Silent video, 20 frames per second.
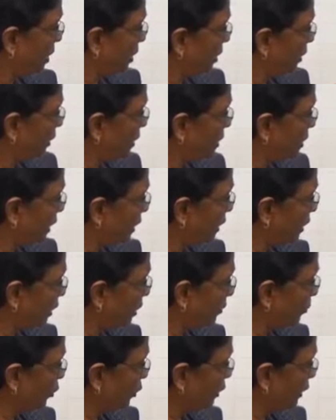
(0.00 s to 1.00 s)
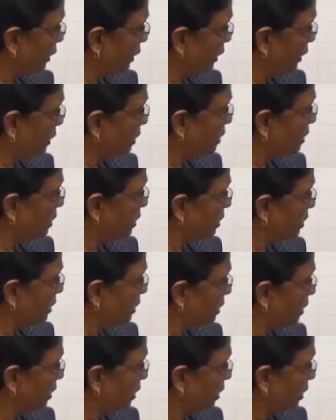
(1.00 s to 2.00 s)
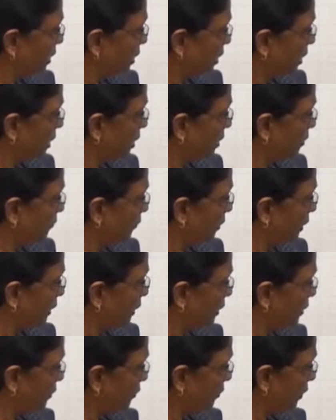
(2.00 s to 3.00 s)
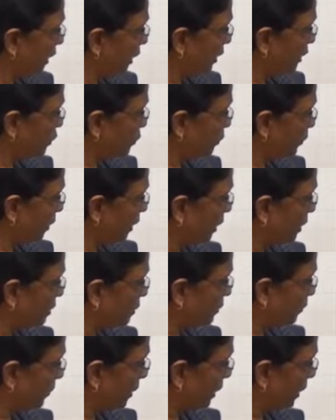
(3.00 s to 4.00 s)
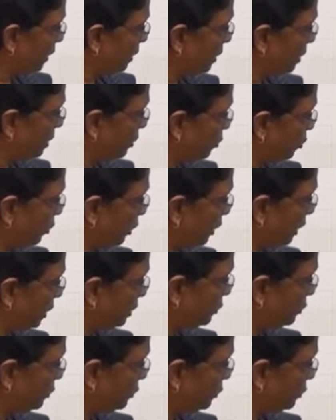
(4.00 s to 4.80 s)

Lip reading: These are the commodities: wheat, rice, pulse, milk, oil,